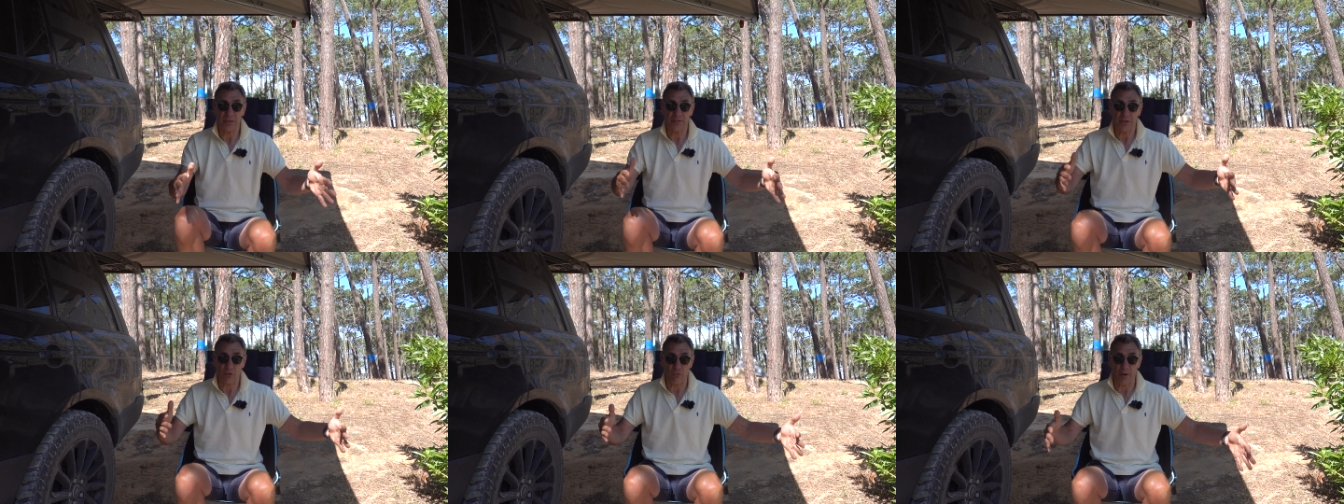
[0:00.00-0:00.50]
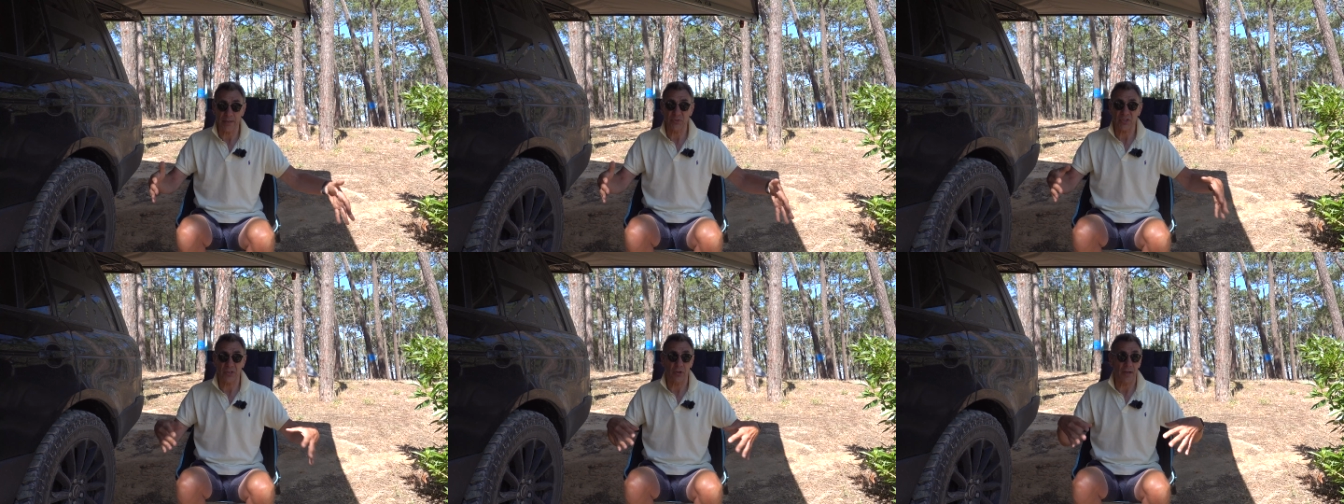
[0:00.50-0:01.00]
Is in a ground
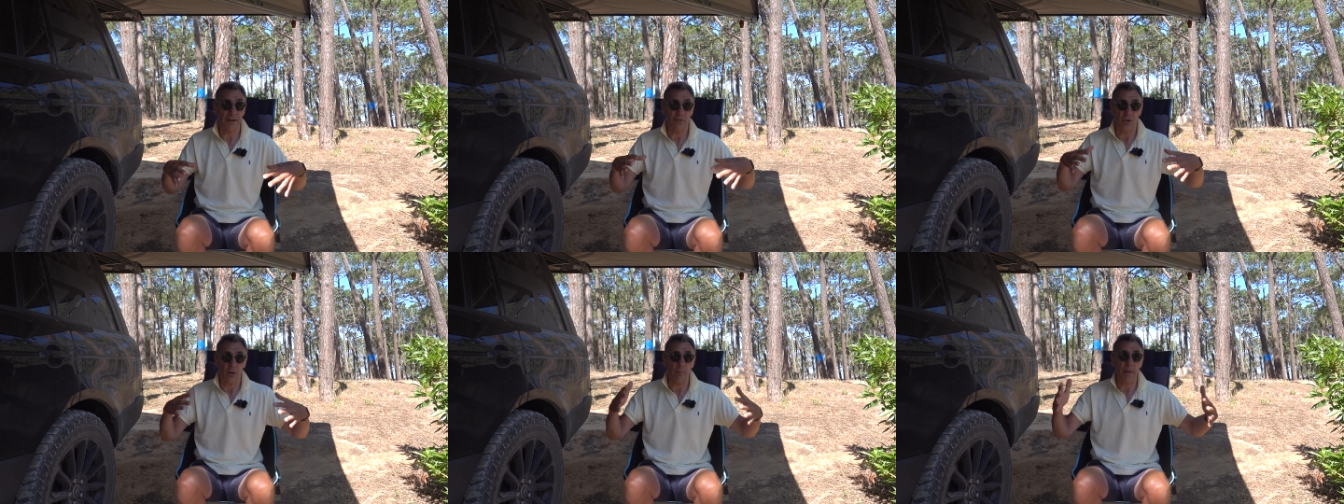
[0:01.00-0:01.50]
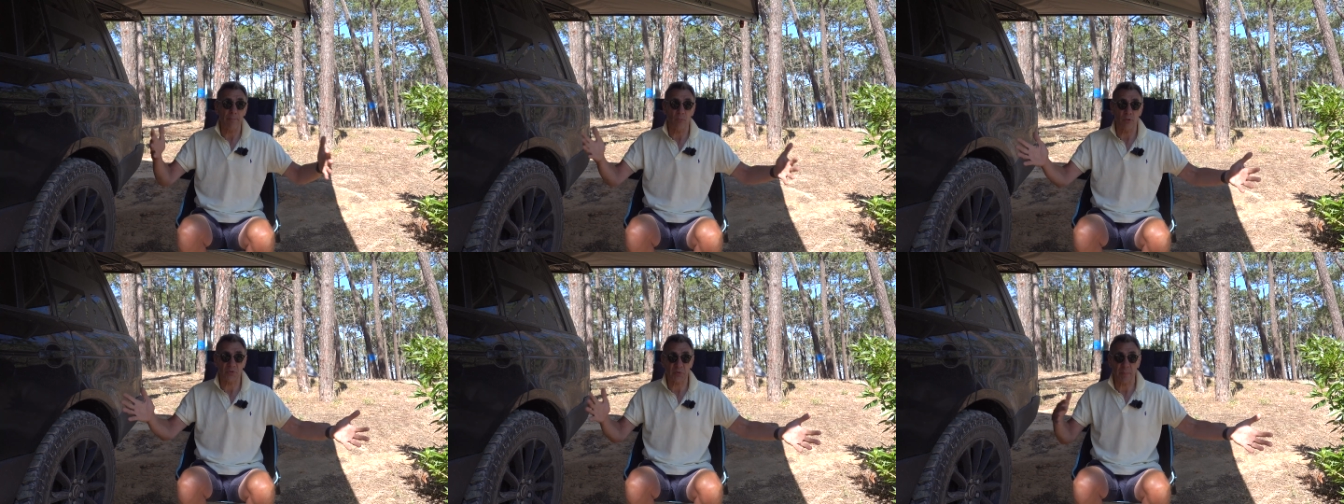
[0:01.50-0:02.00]
tent, you have a little bit
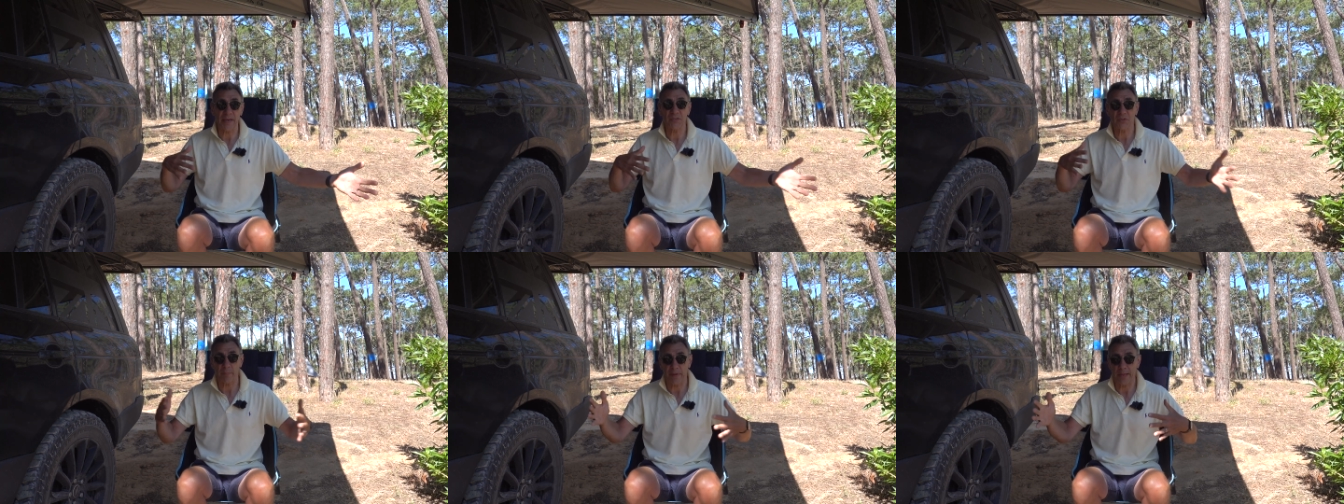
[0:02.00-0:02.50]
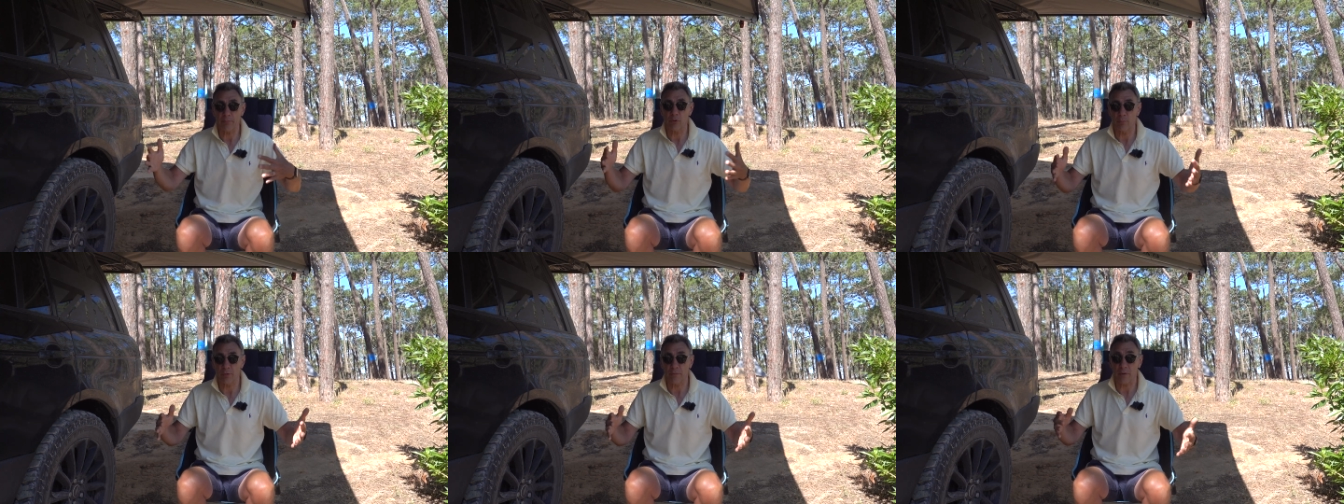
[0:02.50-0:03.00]
more space to be able to
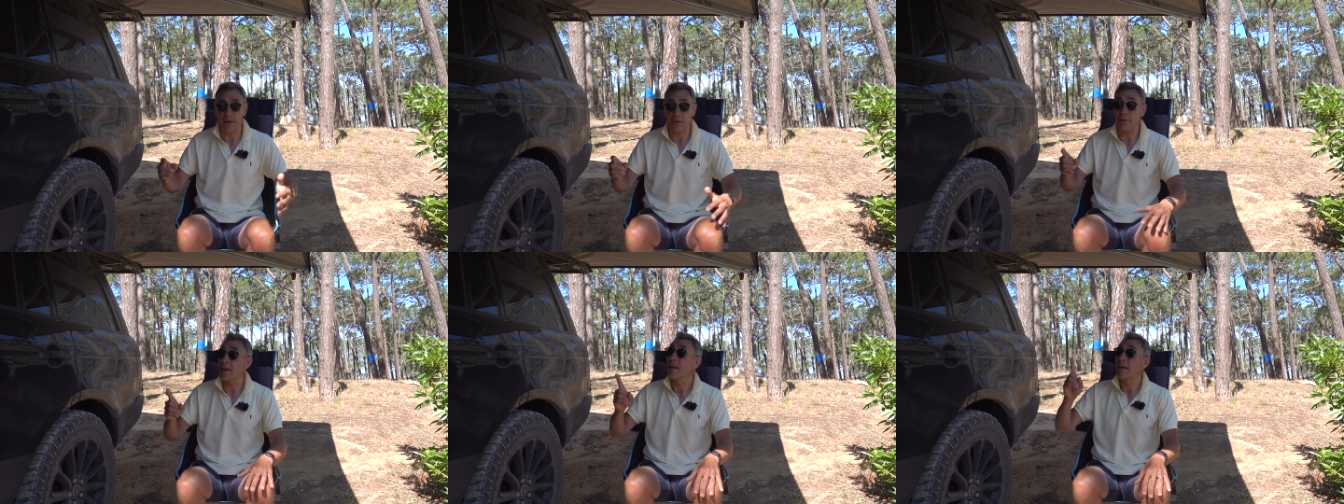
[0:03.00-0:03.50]
move around.